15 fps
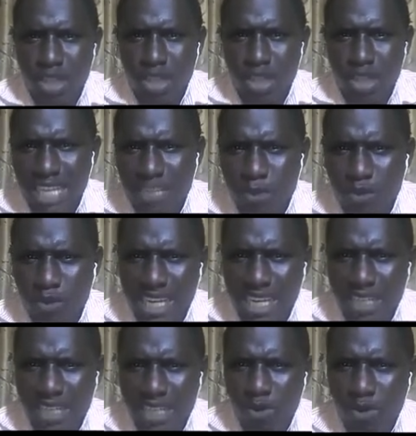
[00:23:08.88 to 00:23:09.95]
has provided the
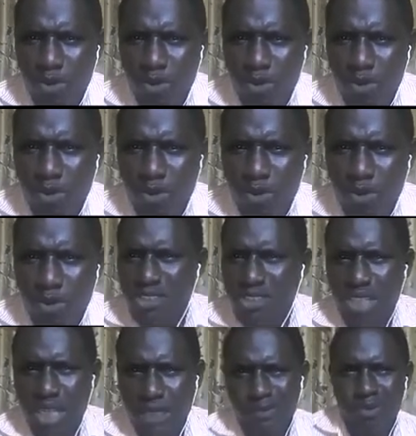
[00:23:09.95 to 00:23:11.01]
following operational result
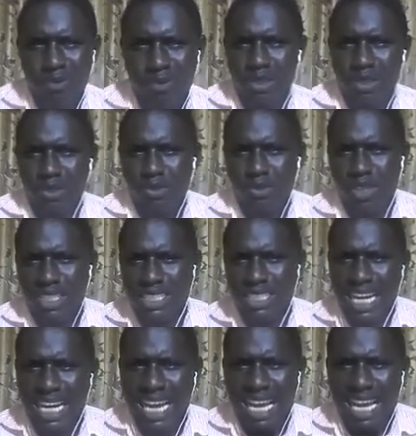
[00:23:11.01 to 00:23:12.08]
for the year
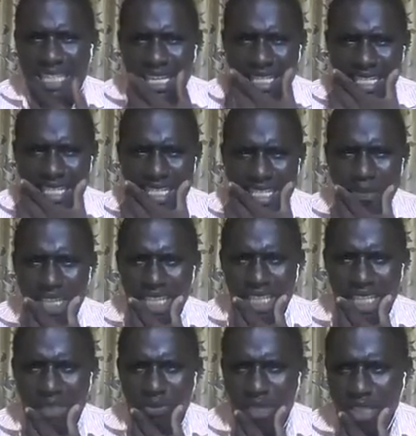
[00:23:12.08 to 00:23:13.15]
ended December
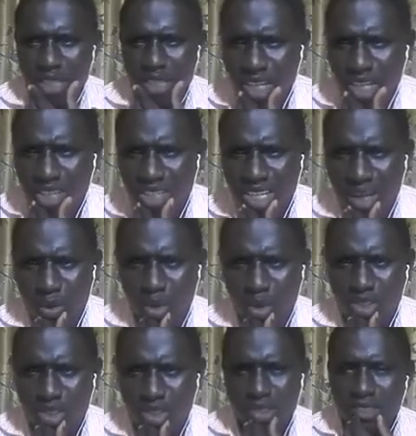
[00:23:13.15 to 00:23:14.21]
31st,
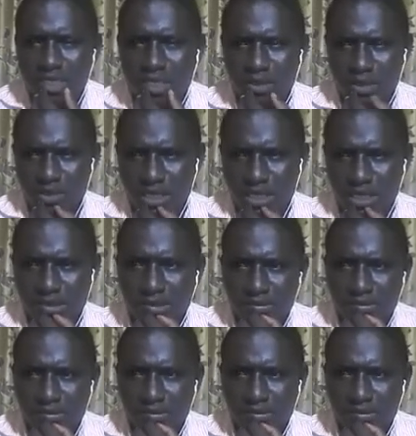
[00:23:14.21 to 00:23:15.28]
2015.
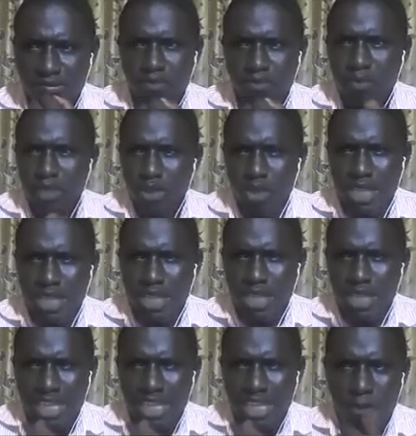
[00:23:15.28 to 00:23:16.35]
Look at the
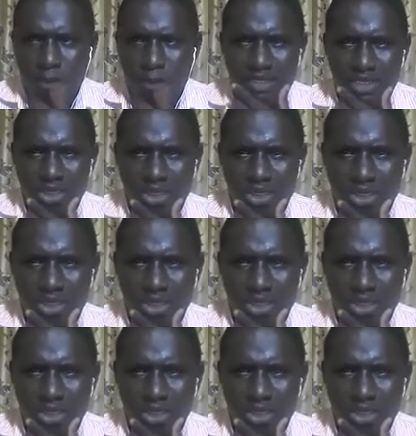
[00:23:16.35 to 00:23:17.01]
operational results.